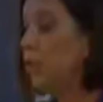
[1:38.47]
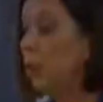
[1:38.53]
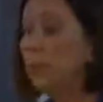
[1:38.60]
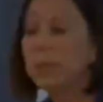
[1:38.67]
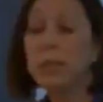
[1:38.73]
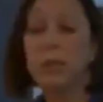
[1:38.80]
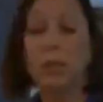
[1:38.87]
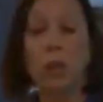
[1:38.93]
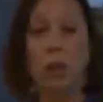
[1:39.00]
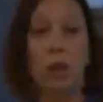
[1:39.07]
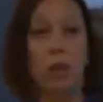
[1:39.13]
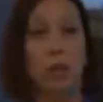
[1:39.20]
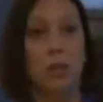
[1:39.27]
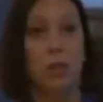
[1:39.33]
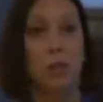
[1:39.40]
no
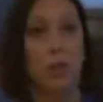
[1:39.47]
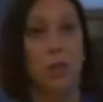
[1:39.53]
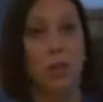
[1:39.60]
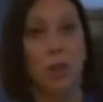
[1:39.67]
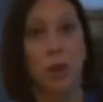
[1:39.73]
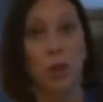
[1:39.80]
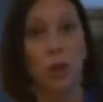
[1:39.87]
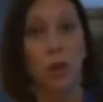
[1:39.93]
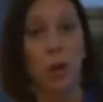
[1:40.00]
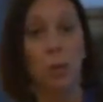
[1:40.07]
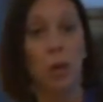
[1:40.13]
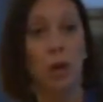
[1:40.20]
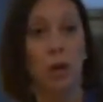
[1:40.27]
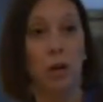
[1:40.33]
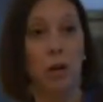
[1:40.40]
salt, no sugar, no
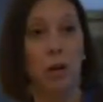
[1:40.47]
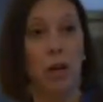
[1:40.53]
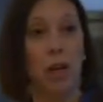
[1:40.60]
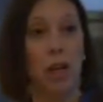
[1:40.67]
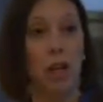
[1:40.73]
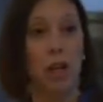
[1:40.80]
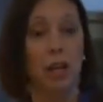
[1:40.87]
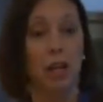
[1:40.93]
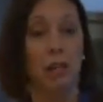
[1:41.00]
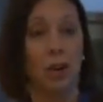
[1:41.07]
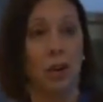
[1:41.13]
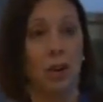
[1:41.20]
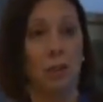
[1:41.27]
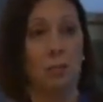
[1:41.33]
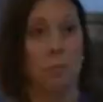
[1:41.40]
butter in any of
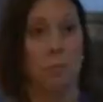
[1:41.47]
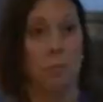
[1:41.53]
our